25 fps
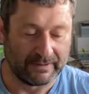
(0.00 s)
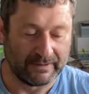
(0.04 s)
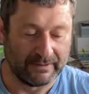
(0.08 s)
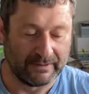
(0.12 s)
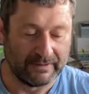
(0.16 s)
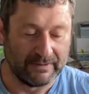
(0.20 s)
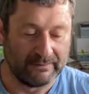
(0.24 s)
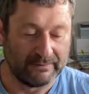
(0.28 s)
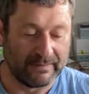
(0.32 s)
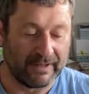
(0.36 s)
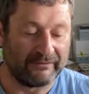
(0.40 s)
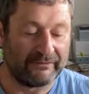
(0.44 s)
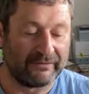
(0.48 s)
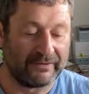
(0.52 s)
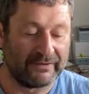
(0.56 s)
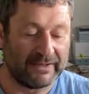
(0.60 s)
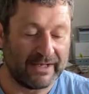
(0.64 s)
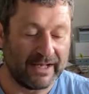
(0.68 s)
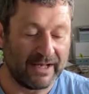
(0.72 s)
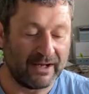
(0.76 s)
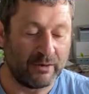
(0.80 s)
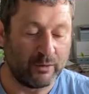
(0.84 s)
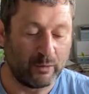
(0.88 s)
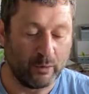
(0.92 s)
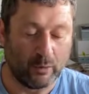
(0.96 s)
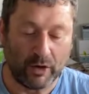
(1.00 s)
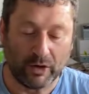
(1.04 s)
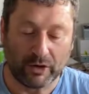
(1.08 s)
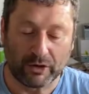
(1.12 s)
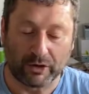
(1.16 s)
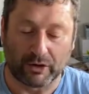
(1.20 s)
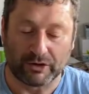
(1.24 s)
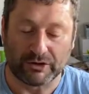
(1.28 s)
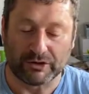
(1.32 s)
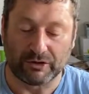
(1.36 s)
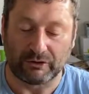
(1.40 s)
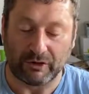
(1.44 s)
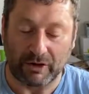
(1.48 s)
But for now, work on
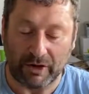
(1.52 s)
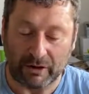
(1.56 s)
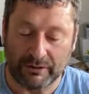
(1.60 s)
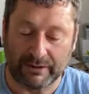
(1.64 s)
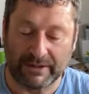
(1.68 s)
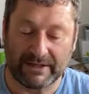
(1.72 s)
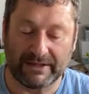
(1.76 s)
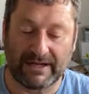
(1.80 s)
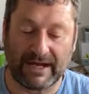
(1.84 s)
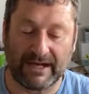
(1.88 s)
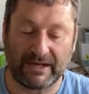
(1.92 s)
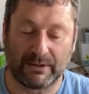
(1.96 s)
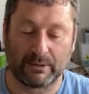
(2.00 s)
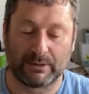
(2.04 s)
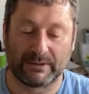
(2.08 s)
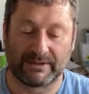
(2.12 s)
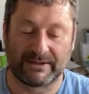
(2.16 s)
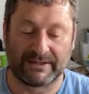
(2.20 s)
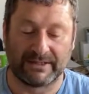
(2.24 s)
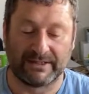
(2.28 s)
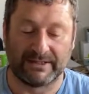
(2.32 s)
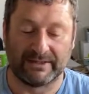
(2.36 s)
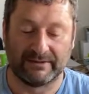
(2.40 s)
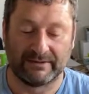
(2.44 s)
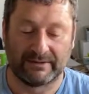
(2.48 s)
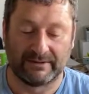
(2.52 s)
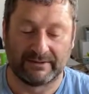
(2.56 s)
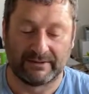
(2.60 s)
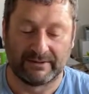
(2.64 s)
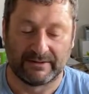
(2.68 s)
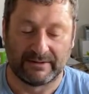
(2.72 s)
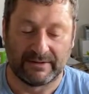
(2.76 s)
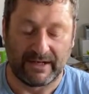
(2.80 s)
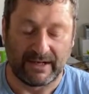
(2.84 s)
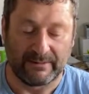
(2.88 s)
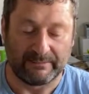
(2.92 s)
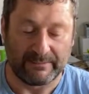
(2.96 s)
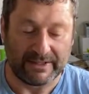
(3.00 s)
your own inadequacy
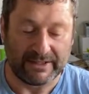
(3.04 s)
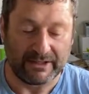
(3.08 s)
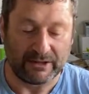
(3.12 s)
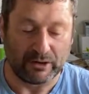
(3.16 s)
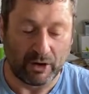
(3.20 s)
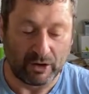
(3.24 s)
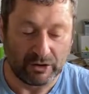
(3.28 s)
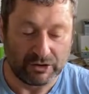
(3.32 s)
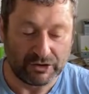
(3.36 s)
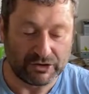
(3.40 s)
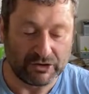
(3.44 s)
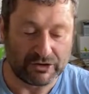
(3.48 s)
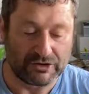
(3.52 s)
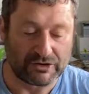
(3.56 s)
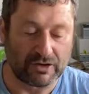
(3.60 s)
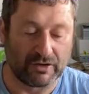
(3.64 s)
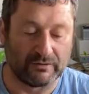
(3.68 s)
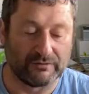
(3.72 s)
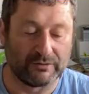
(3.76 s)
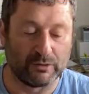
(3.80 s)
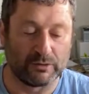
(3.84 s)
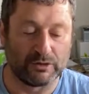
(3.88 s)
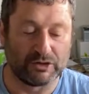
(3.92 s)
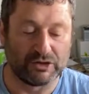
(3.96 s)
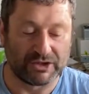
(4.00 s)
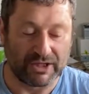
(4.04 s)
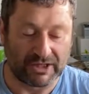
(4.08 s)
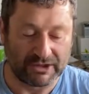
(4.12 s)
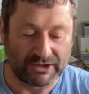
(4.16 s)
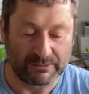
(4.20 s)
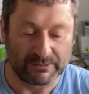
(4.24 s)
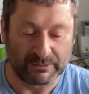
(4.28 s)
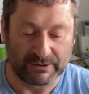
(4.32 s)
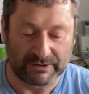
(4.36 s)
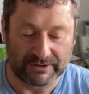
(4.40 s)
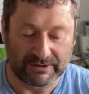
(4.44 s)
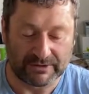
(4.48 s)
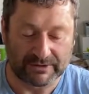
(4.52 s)
and be conscious of your
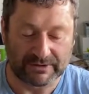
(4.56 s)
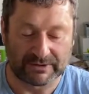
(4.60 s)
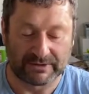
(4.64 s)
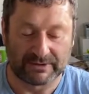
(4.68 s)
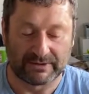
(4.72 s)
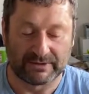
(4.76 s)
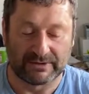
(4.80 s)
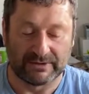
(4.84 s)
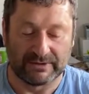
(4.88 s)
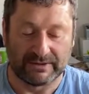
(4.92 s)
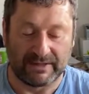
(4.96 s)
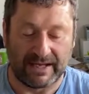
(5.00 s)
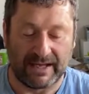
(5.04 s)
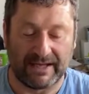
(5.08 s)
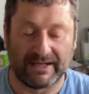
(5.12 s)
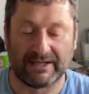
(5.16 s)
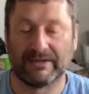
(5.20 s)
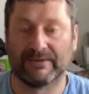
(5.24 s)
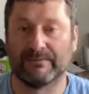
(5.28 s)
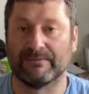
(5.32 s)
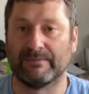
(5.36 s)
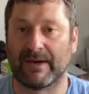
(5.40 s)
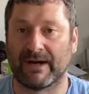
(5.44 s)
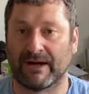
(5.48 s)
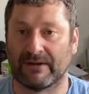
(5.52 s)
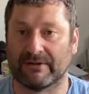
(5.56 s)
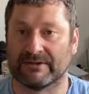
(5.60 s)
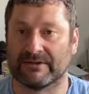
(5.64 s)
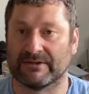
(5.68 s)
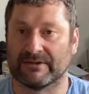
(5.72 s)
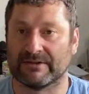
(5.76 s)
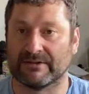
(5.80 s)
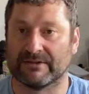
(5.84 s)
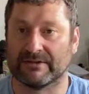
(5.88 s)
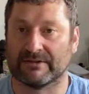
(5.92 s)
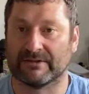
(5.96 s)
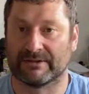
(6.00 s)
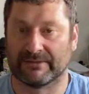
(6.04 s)
judgments and
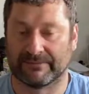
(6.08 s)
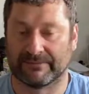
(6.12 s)
comparisons.